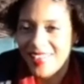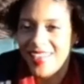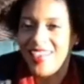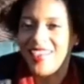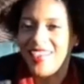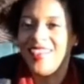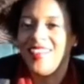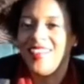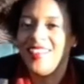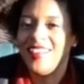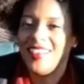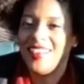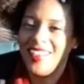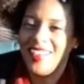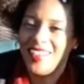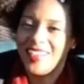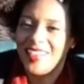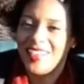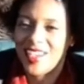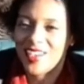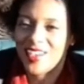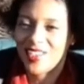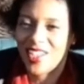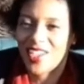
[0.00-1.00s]
They didn't think
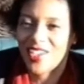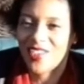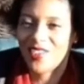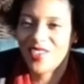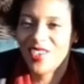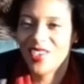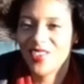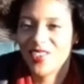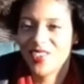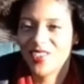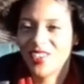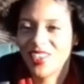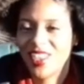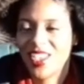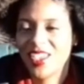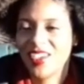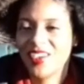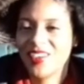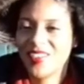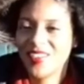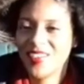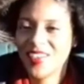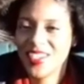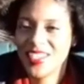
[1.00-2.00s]
that like we were like
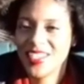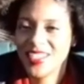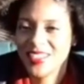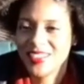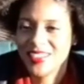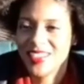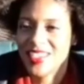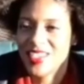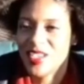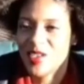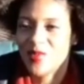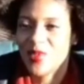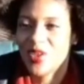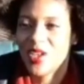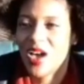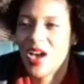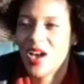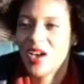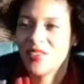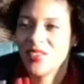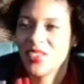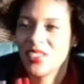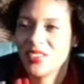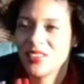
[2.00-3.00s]
crazy, but
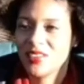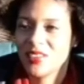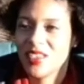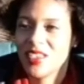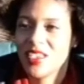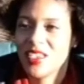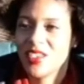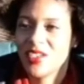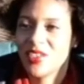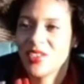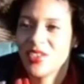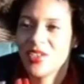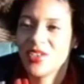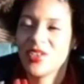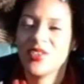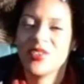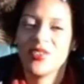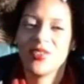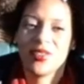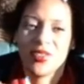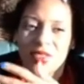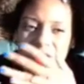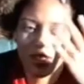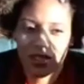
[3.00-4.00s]
obviously, you
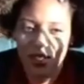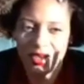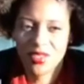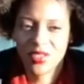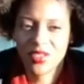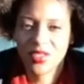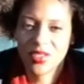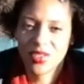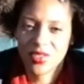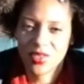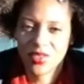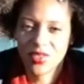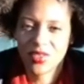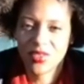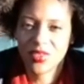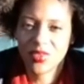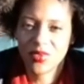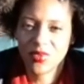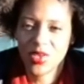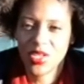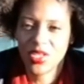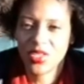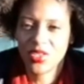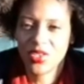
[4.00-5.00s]
know,
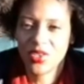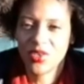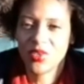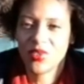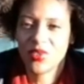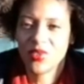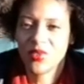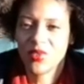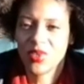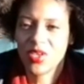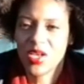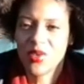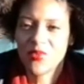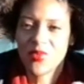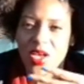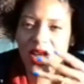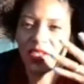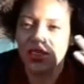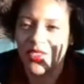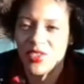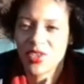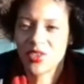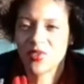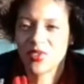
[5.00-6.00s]
when you come
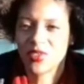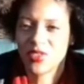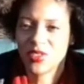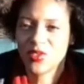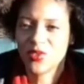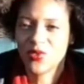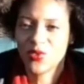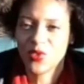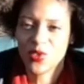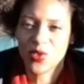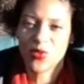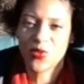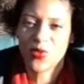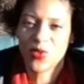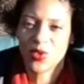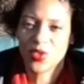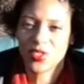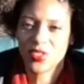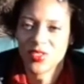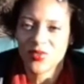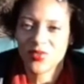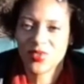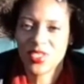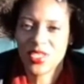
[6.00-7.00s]
out there with this full
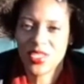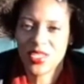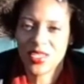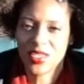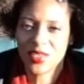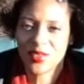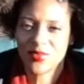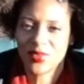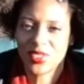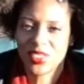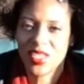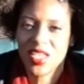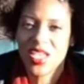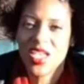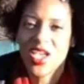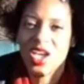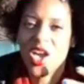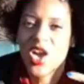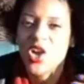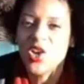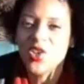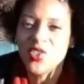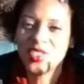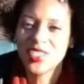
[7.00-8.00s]
force of teams,
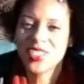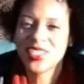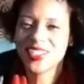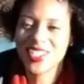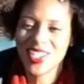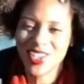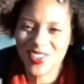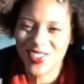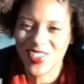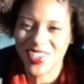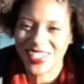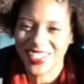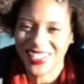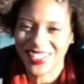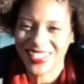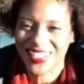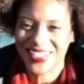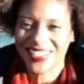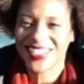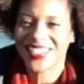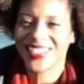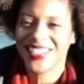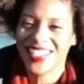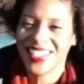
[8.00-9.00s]
who doesn't want to
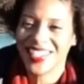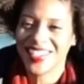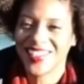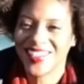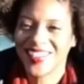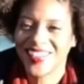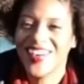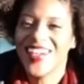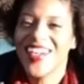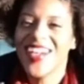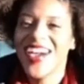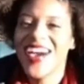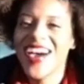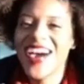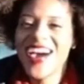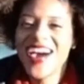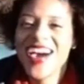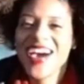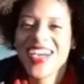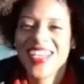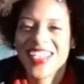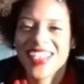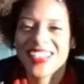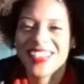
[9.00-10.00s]
listen to
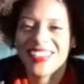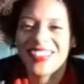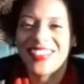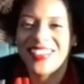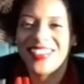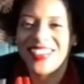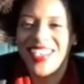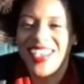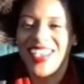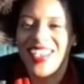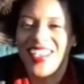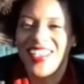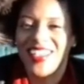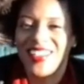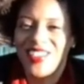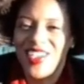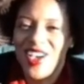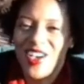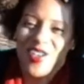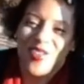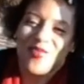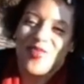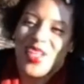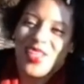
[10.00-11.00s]
us
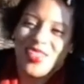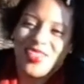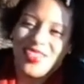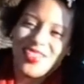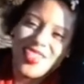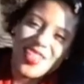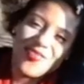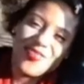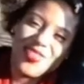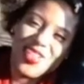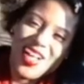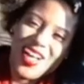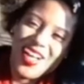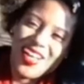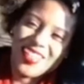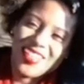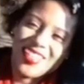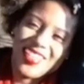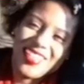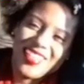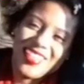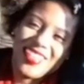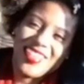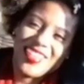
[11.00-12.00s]
talk about sunblock,
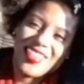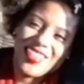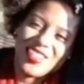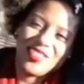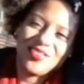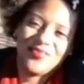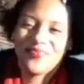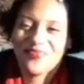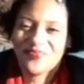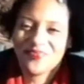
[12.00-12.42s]
you know?